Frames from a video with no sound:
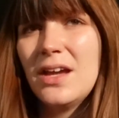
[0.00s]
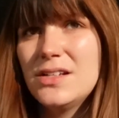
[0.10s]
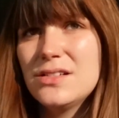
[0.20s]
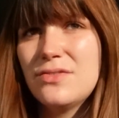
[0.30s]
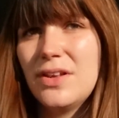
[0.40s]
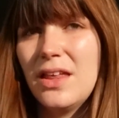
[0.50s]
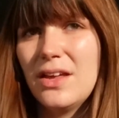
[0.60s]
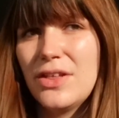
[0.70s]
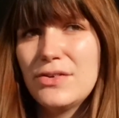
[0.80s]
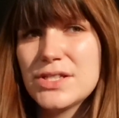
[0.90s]
I just feel
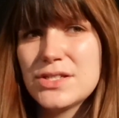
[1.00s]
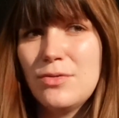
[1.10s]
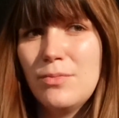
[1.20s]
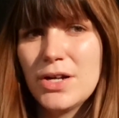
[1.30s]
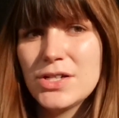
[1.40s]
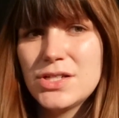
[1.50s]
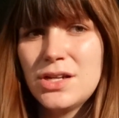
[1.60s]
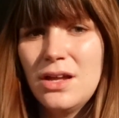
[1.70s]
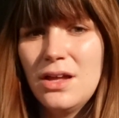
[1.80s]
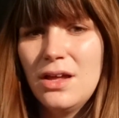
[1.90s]
like there's so much
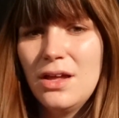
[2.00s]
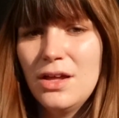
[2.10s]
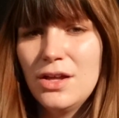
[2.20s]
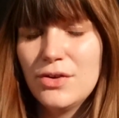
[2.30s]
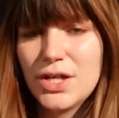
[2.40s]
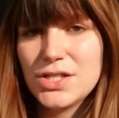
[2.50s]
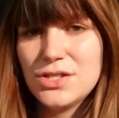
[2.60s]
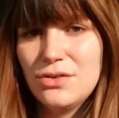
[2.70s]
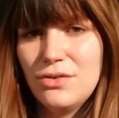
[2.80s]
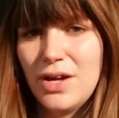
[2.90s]
you can
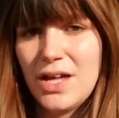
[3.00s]
do.